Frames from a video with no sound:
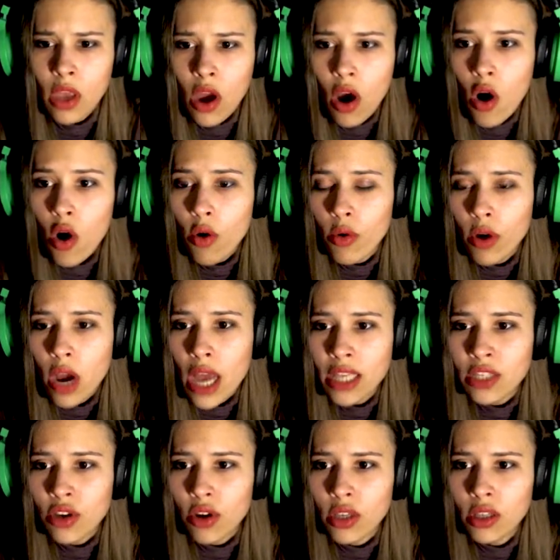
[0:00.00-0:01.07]
Oh, I
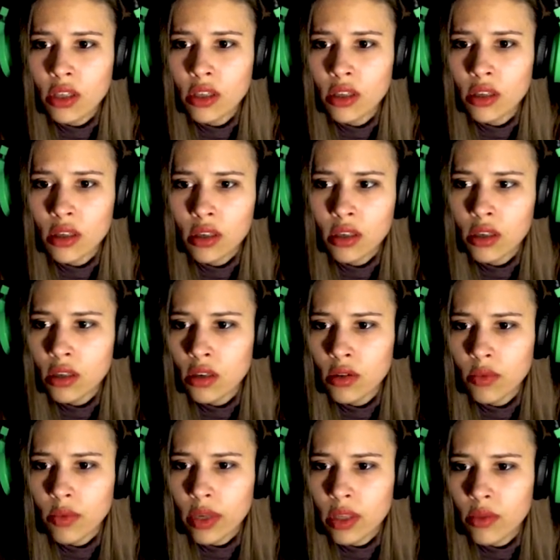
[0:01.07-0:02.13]
saw it.
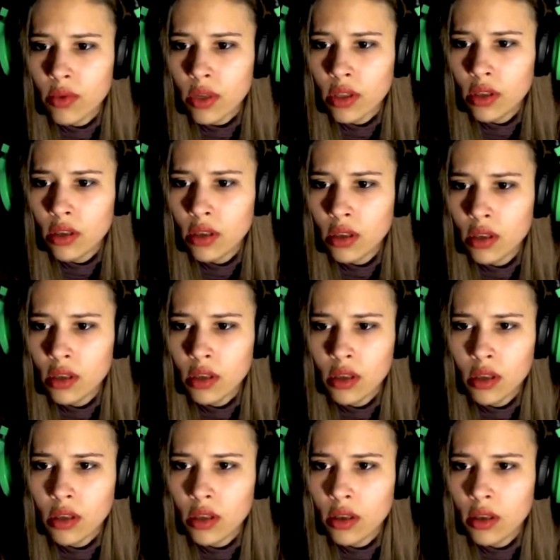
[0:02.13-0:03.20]
Wait, what?
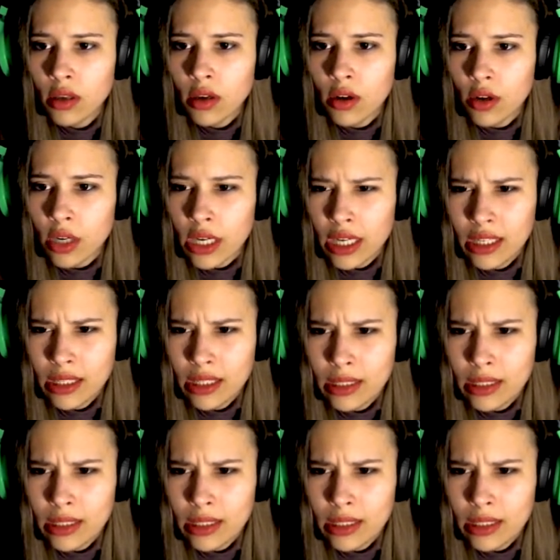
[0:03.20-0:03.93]
Okay.